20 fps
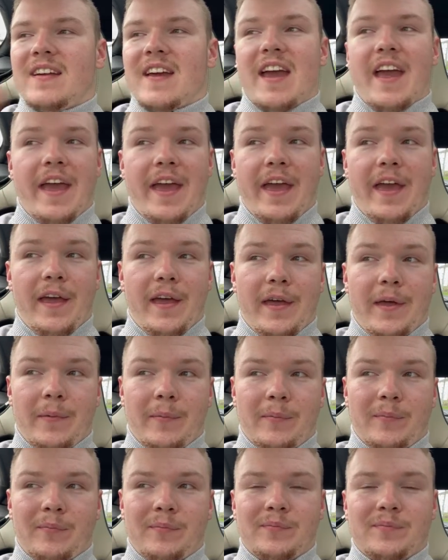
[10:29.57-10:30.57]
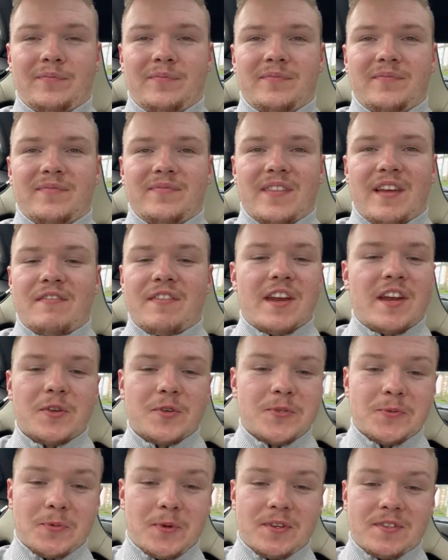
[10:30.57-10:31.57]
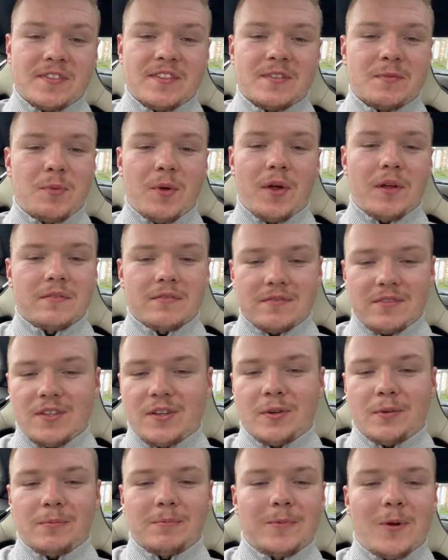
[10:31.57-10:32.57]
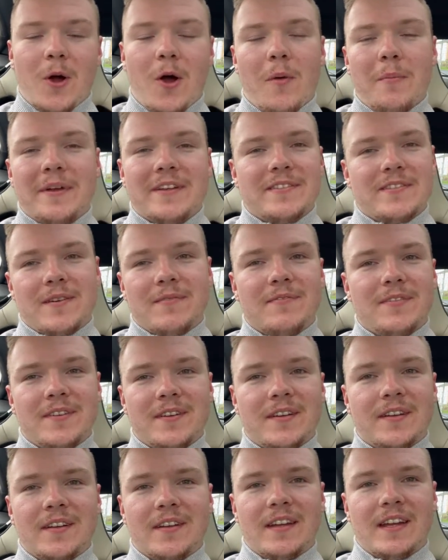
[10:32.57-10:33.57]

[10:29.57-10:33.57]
If anyone's watching this, you know, comment something and